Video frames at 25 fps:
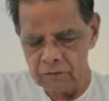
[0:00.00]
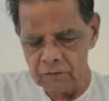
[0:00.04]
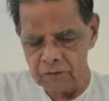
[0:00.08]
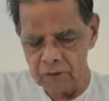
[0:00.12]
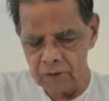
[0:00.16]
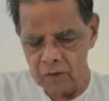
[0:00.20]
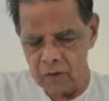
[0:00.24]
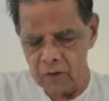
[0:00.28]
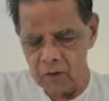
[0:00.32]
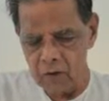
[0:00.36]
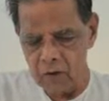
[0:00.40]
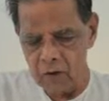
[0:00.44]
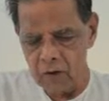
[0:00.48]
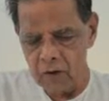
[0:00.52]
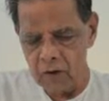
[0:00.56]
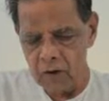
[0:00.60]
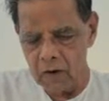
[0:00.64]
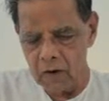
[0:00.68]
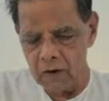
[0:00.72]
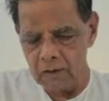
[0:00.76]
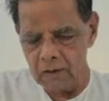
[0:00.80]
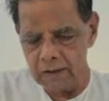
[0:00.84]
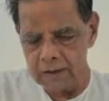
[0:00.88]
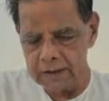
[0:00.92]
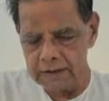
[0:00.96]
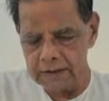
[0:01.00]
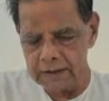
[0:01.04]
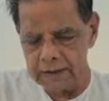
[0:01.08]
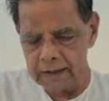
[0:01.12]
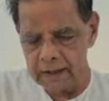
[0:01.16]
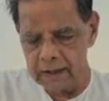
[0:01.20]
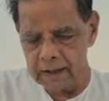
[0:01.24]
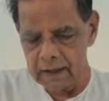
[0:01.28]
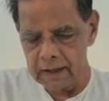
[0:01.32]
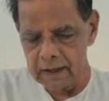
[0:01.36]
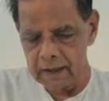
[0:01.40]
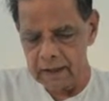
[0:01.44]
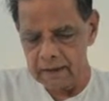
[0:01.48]
for all was
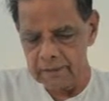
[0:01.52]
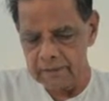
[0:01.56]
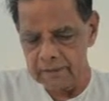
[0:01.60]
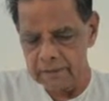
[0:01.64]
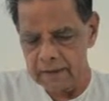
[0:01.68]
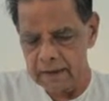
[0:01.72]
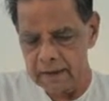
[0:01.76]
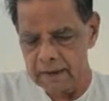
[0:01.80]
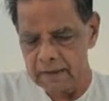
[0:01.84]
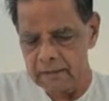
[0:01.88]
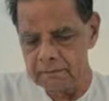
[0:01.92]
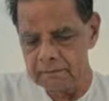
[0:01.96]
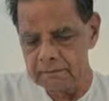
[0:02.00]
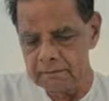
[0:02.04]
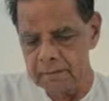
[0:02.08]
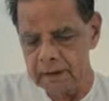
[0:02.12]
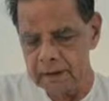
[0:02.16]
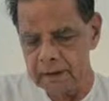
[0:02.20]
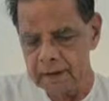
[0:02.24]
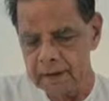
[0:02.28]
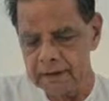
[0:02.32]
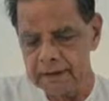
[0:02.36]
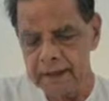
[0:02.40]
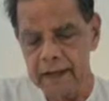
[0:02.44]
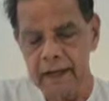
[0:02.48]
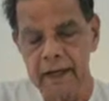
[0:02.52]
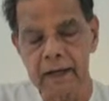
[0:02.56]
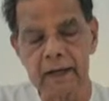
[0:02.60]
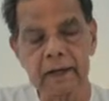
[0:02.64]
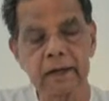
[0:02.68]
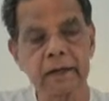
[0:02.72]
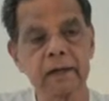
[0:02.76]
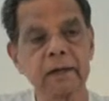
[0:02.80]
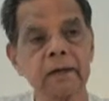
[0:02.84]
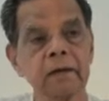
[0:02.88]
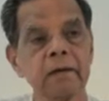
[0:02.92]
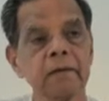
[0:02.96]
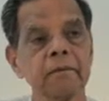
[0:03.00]
there, but
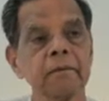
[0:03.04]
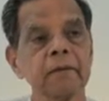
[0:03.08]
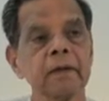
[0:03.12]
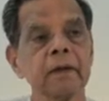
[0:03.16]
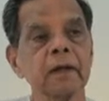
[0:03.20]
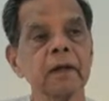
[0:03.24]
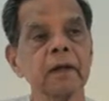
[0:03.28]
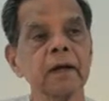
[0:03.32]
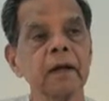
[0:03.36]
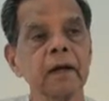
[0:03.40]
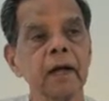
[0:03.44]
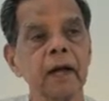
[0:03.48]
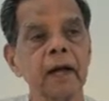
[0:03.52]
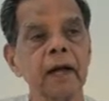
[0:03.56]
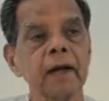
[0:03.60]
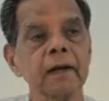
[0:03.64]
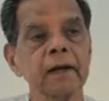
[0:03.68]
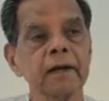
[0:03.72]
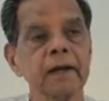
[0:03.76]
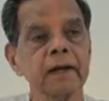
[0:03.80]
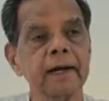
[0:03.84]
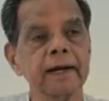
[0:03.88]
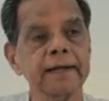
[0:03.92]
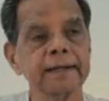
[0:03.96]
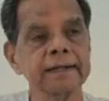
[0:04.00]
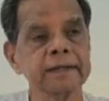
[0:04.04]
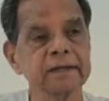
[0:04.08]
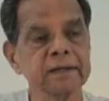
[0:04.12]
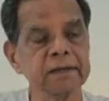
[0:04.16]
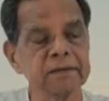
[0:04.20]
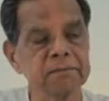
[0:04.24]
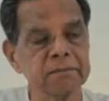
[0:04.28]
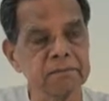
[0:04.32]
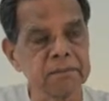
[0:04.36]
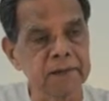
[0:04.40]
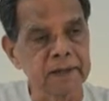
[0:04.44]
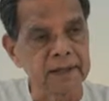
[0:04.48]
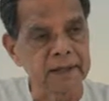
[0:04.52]
nothing in its
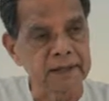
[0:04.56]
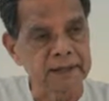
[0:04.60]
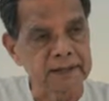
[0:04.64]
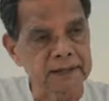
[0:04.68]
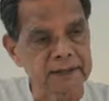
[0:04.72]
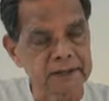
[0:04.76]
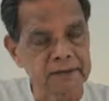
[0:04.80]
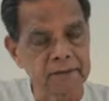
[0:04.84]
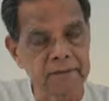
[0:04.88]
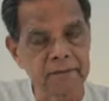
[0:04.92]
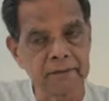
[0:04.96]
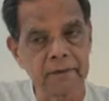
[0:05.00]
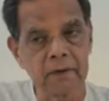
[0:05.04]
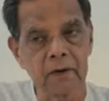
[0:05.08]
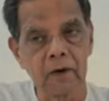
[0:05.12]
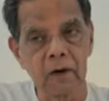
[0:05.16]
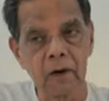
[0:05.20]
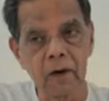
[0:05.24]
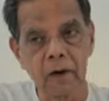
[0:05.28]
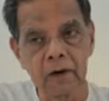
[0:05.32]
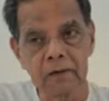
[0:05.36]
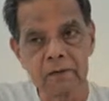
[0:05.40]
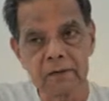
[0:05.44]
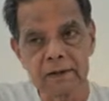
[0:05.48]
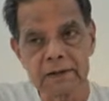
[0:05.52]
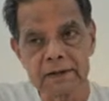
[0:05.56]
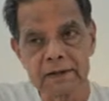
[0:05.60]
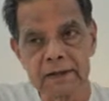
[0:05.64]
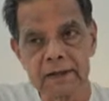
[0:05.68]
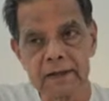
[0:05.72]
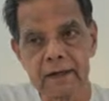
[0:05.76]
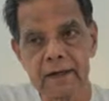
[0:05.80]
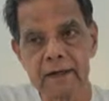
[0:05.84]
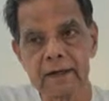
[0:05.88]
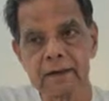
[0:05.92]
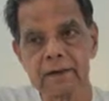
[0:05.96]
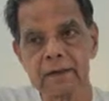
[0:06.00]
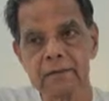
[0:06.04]
place. All was
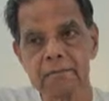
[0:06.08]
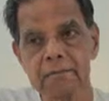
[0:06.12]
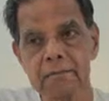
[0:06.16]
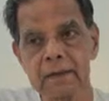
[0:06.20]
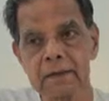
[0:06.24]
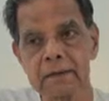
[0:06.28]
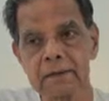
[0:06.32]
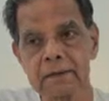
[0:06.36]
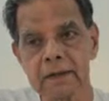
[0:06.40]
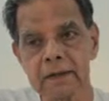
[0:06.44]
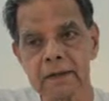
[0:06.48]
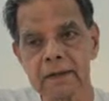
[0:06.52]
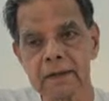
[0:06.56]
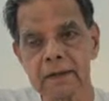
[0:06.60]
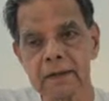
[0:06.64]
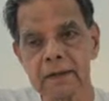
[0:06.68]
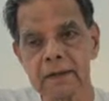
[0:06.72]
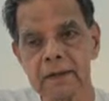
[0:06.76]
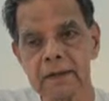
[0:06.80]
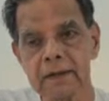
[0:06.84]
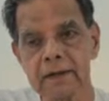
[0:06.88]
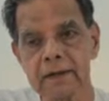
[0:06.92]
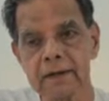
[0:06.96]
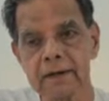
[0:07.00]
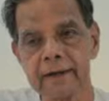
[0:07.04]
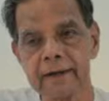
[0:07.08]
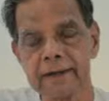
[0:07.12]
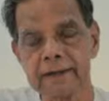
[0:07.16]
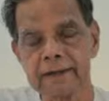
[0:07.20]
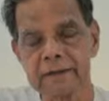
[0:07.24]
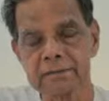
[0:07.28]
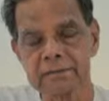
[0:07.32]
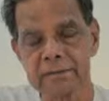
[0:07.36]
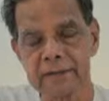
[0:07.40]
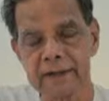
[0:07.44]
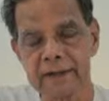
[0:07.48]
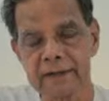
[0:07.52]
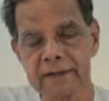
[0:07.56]
there, but nothing in
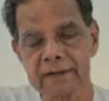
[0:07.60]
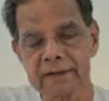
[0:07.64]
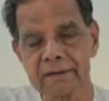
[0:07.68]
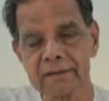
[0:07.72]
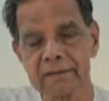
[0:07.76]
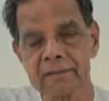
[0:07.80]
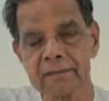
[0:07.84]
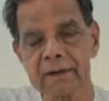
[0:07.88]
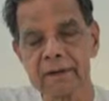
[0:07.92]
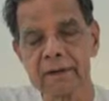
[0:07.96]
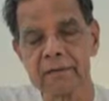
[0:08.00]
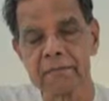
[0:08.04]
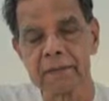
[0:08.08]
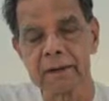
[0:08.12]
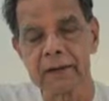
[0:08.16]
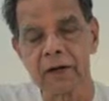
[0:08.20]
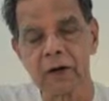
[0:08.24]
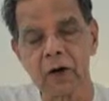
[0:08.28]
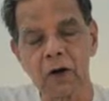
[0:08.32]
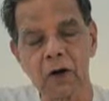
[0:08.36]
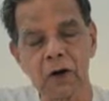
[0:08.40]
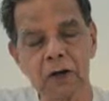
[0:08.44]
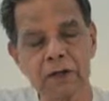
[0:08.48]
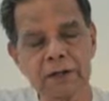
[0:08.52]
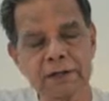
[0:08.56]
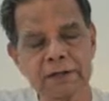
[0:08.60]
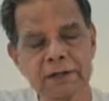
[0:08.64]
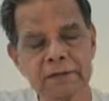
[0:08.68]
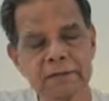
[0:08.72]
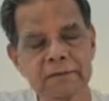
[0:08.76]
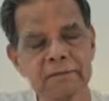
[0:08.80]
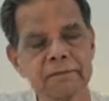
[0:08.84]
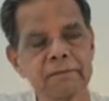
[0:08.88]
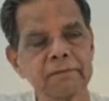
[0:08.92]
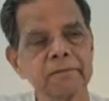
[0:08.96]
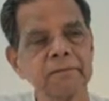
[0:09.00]
its place. Because